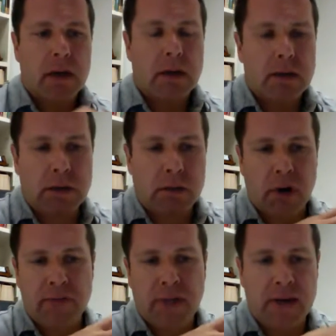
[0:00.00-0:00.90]
so
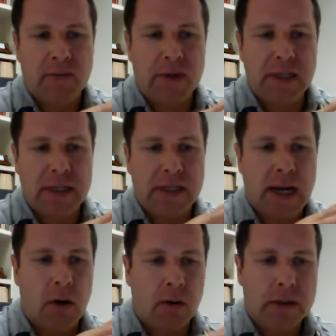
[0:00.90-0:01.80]
roughly every 6
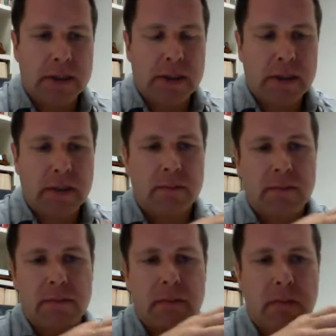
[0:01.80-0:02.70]
hours,
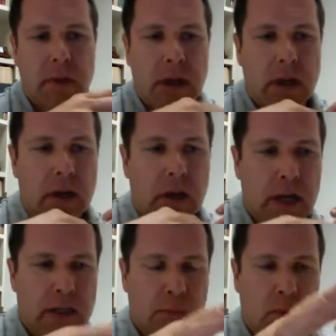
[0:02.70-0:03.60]

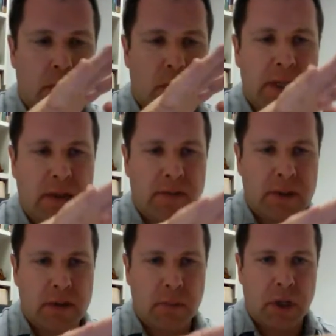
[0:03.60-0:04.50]
as protein levels
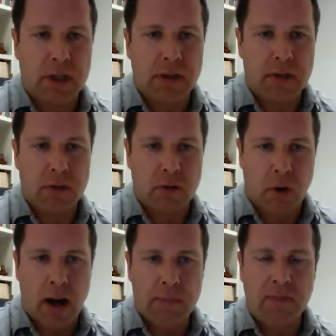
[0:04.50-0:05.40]
in the blood
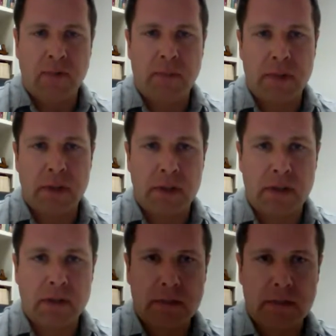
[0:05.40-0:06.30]
drop from
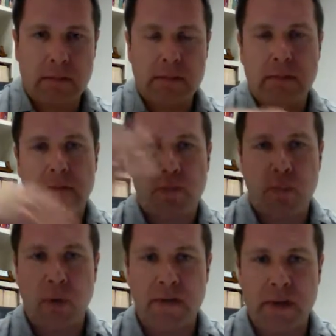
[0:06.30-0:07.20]
the
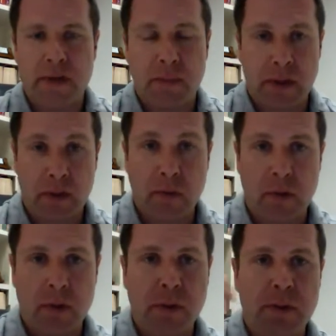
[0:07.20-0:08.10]
previous meal where
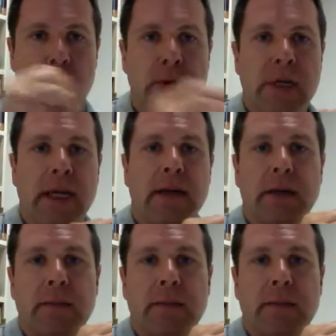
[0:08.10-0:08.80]
there was protein,